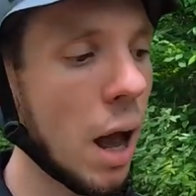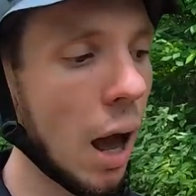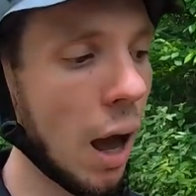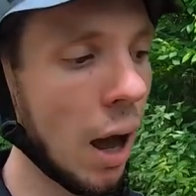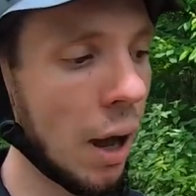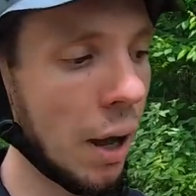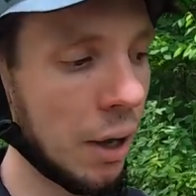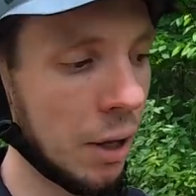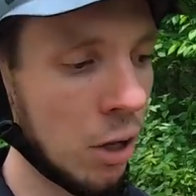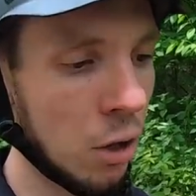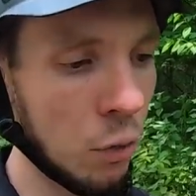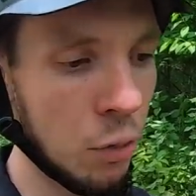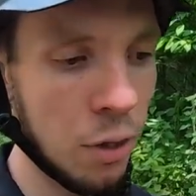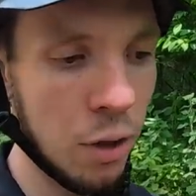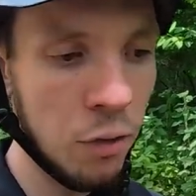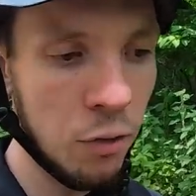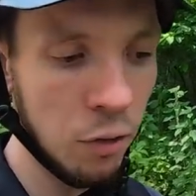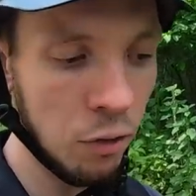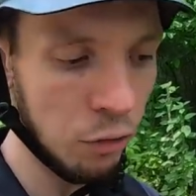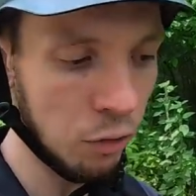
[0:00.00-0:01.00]
Uh, you know,
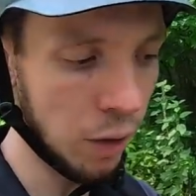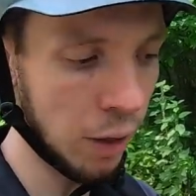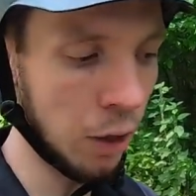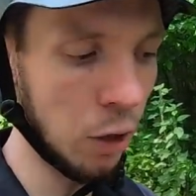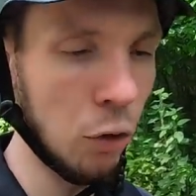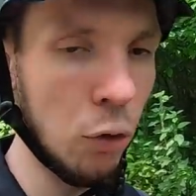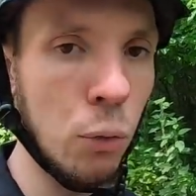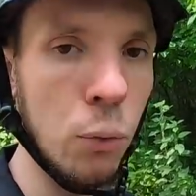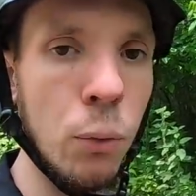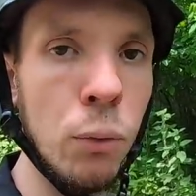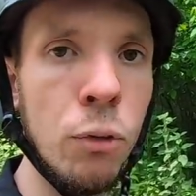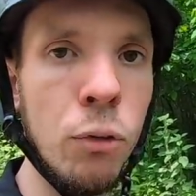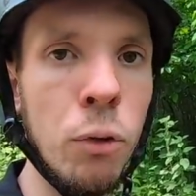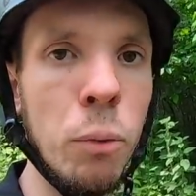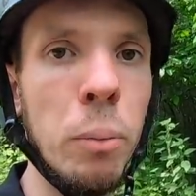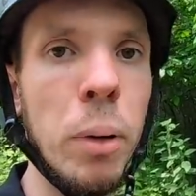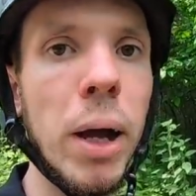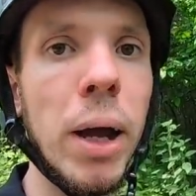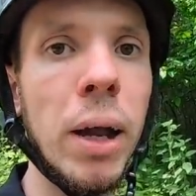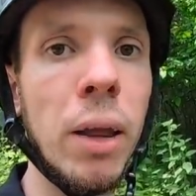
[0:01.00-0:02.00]
this is like a cruiser
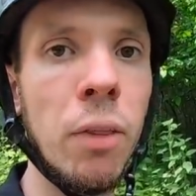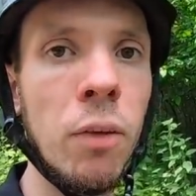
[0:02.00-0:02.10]
bike.